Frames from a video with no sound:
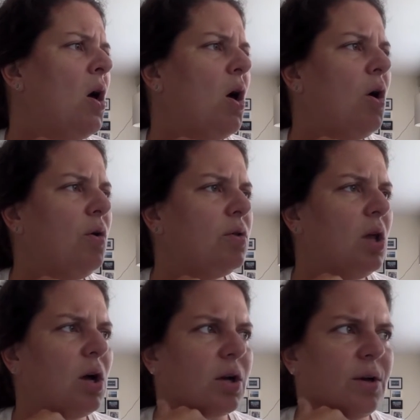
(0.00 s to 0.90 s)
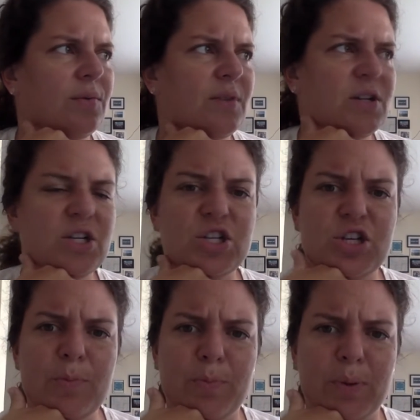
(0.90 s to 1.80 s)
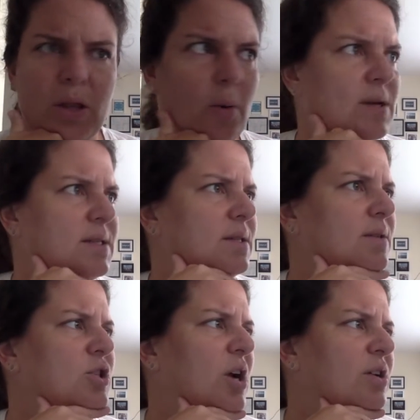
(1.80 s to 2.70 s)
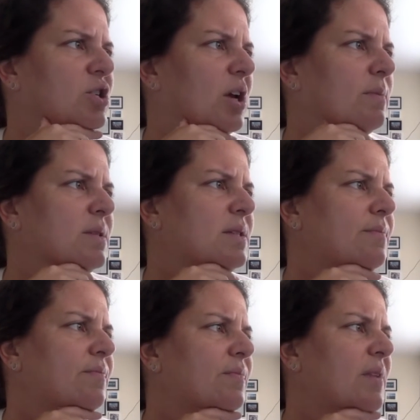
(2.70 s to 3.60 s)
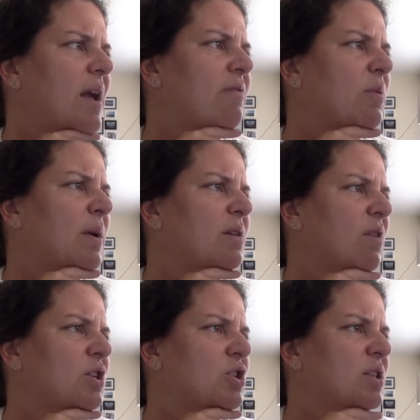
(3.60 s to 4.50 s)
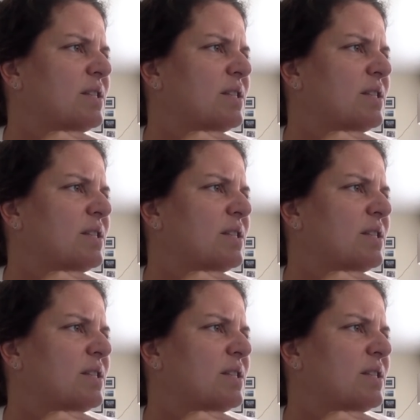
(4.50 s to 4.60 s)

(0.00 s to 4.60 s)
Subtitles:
"Oh, look! There's a ship below us," shouted James. Everybody rushed to